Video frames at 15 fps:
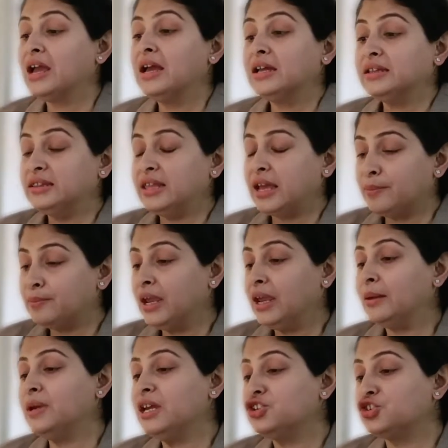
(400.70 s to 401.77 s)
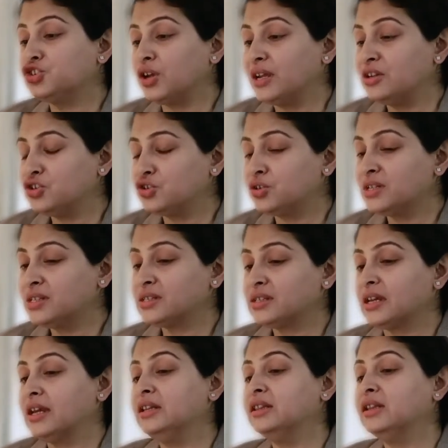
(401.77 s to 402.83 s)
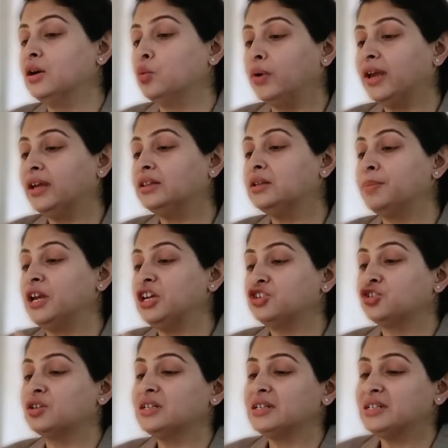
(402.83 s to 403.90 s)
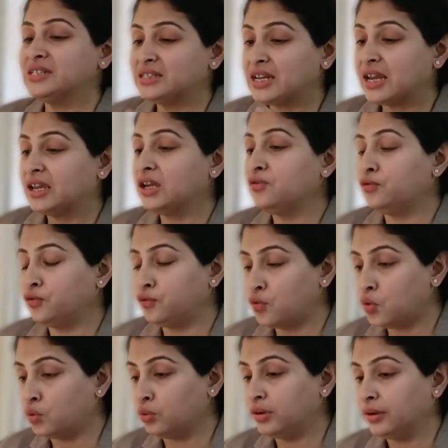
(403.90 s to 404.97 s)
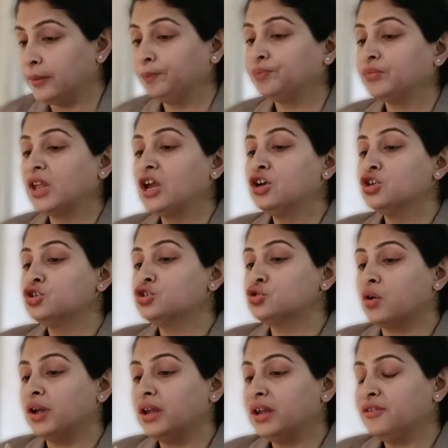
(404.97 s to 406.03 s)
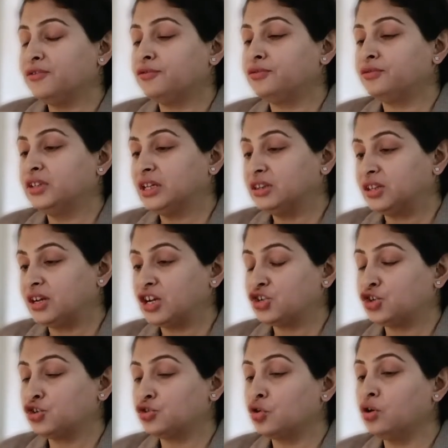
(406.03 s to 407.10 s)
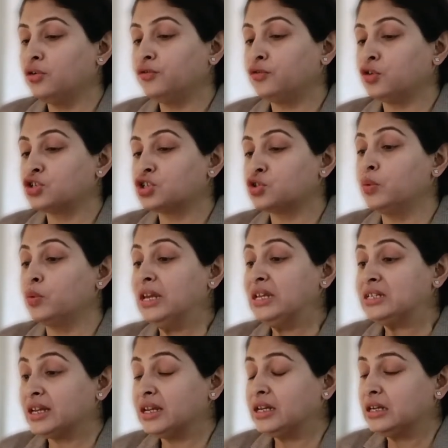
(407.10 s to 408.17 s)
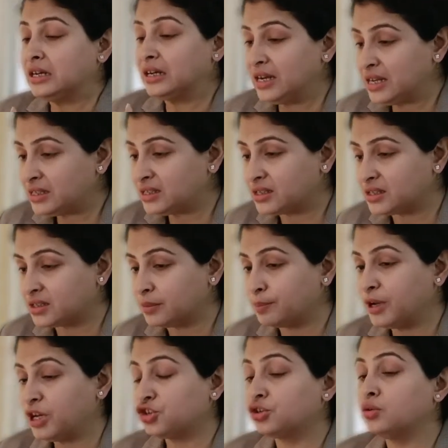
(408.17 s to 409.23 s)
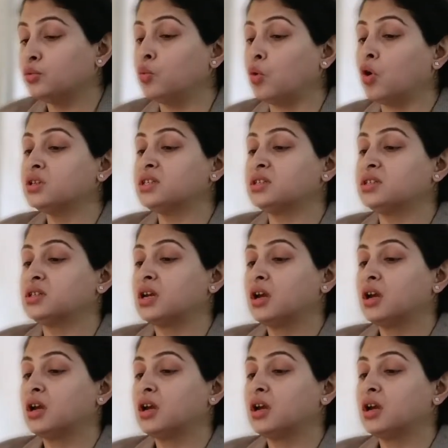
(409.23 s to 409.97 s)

There may be changes in the way the patient is taking food. So if the threshold for sweet increases, the patient wants,